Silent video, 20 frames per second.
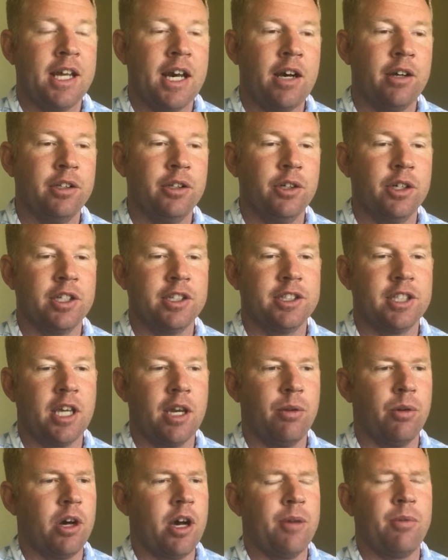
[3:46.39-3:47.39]
Now you can
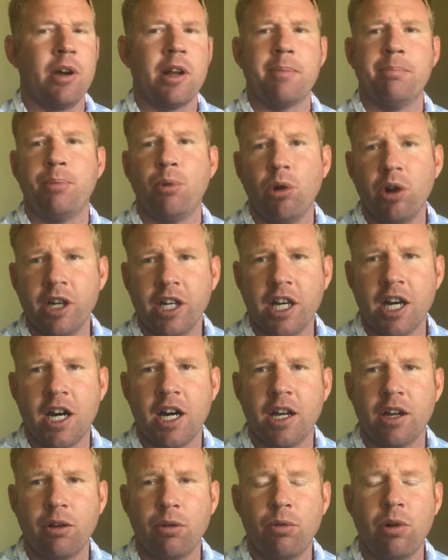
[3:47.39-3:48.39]
say, well, I want to
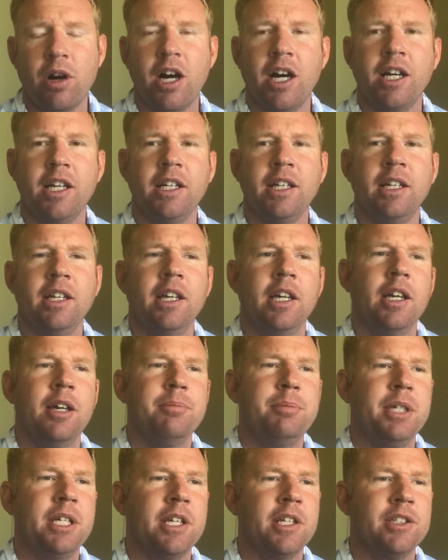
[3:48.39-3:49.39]
boycott Hawaii
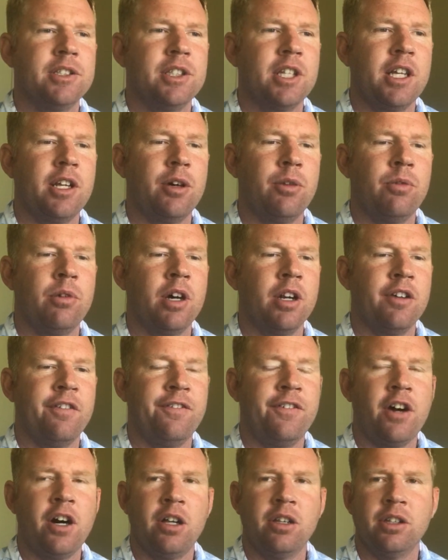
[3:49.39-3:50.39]
because they don't
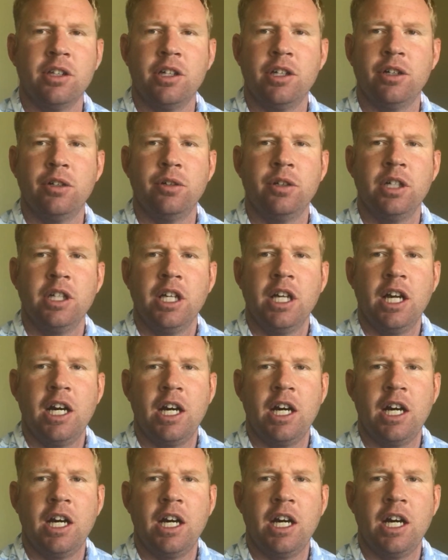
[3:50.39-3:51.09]
want to follow